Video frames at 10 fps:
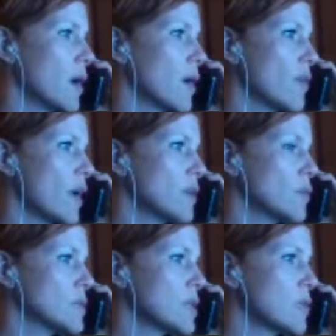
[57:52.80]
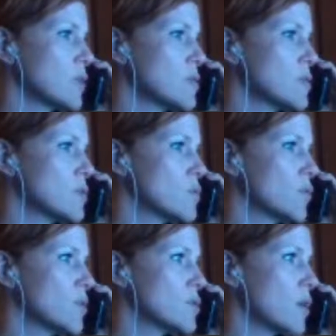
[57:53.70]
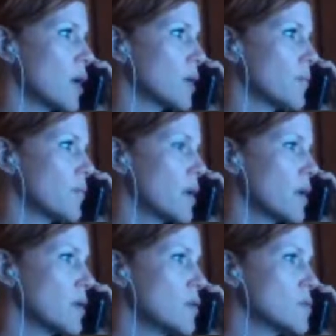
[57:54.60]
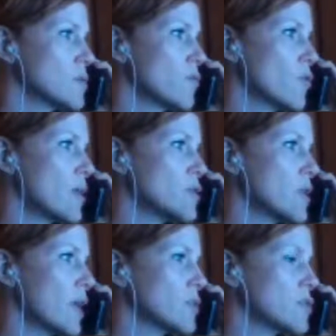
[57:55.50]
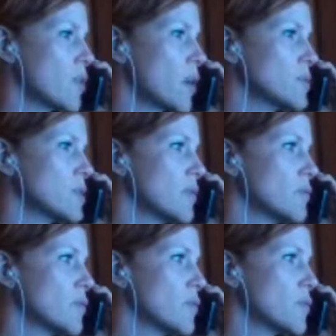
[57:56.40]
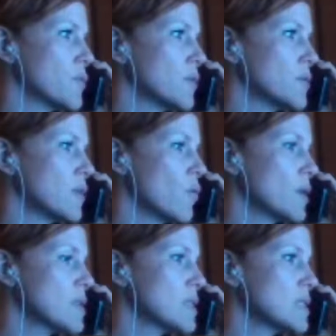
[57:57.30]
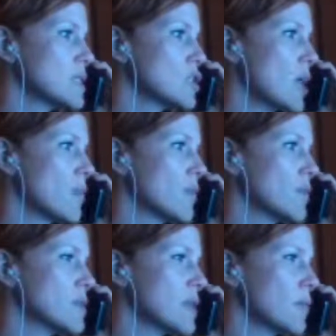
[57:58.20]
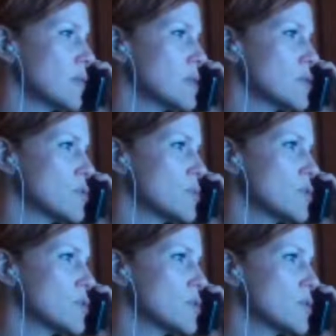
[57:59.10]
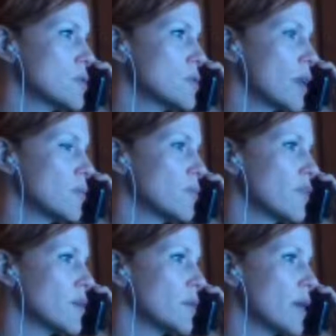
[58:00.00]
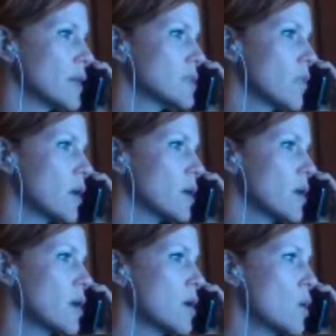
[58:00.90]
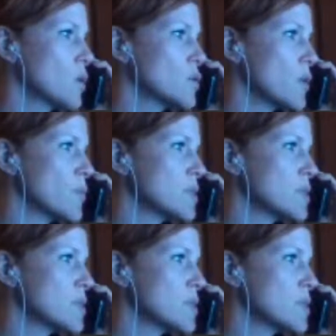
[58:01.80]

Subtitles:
of n equals 81 students will be drawn. Use this information to answer problems 11 through 15. What is the shape of the sampling distribution of the random variable x bar, which